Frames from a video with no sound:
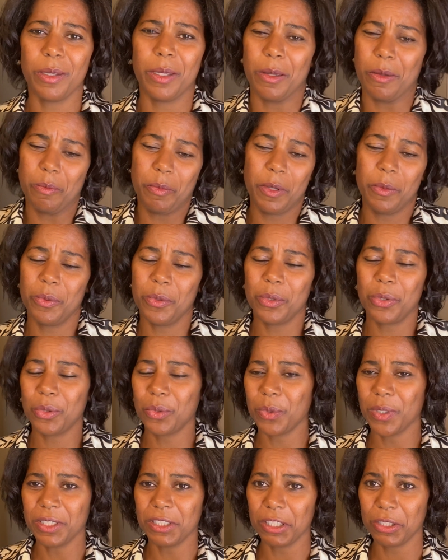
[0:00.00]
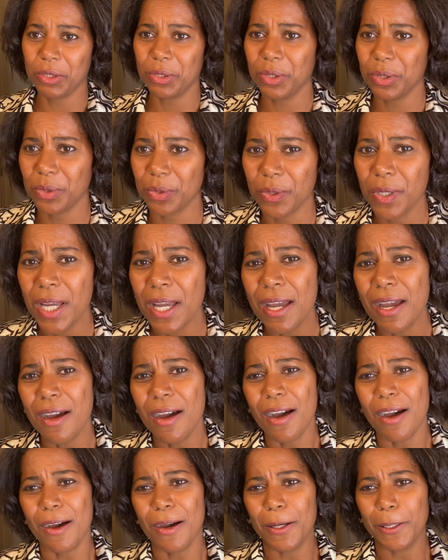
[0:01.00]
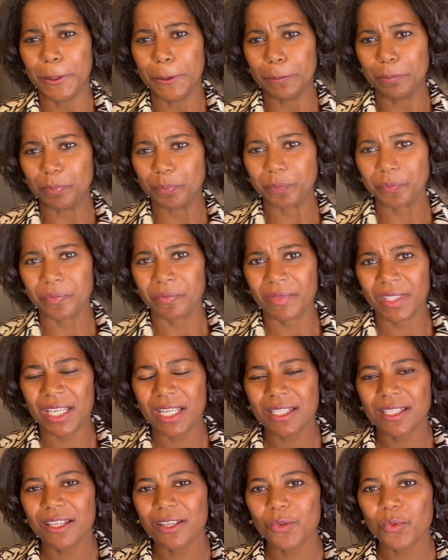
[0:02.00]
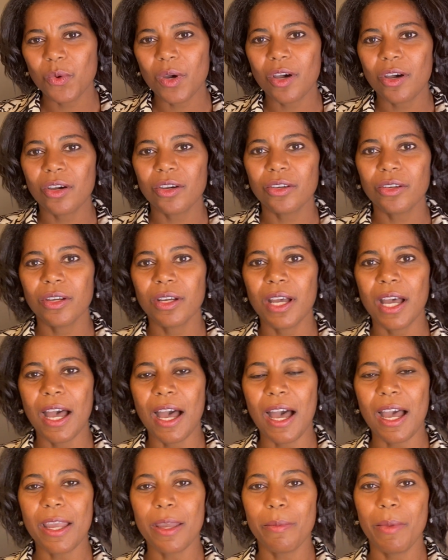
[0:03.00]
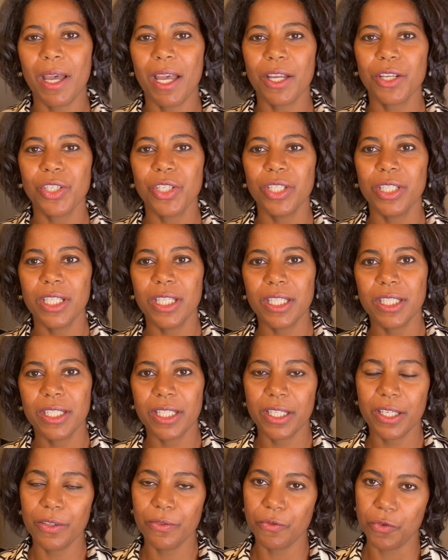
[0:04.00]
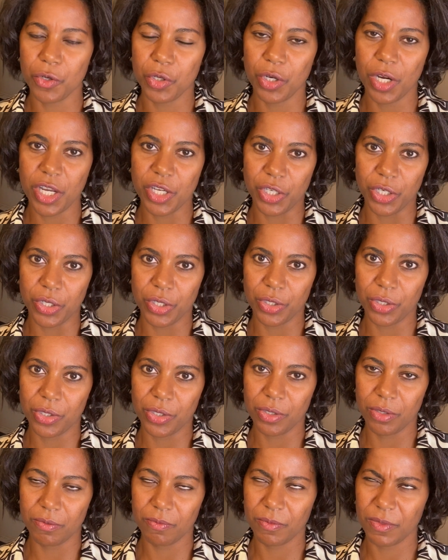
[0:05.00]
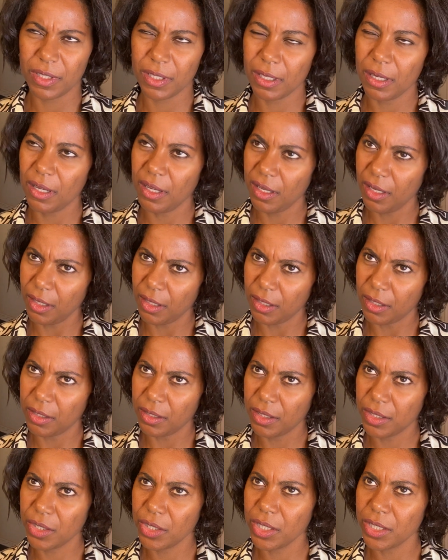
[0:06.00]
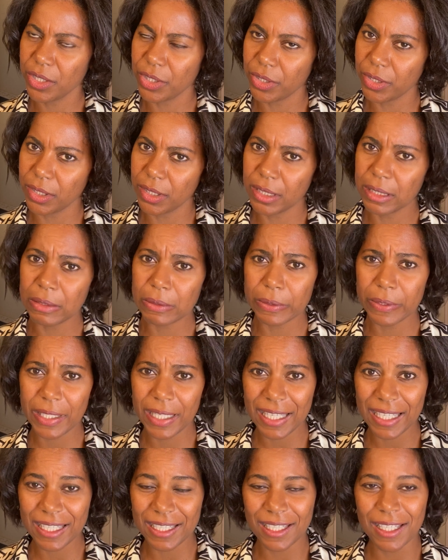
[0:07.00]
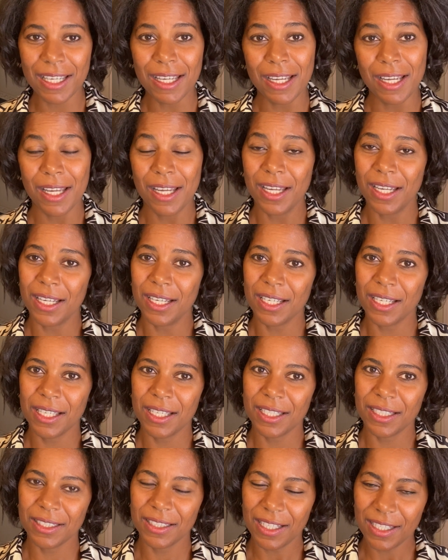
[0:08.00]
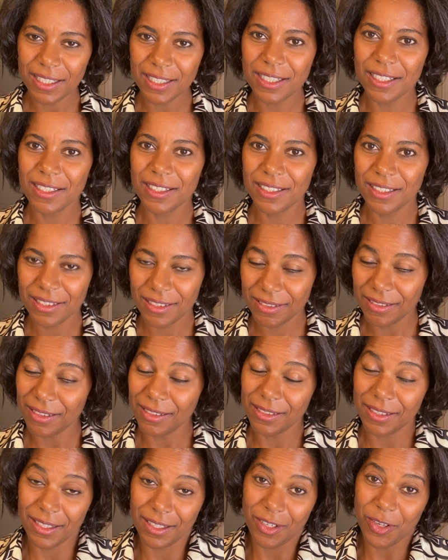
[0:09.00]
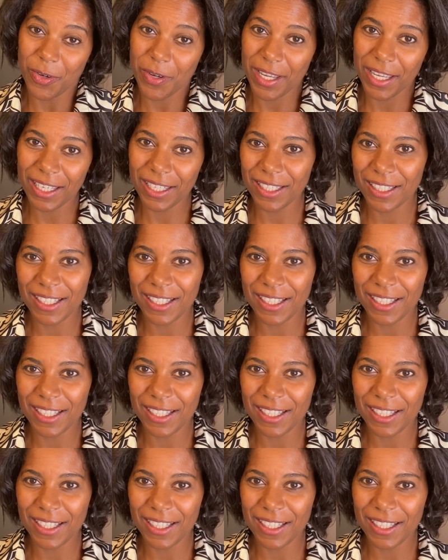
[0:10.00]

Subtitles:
Like, people do what they do. He said, "Well, I am actually digging for treasures." I'm like, "Huh, treasure? Okay, I said, "Okay.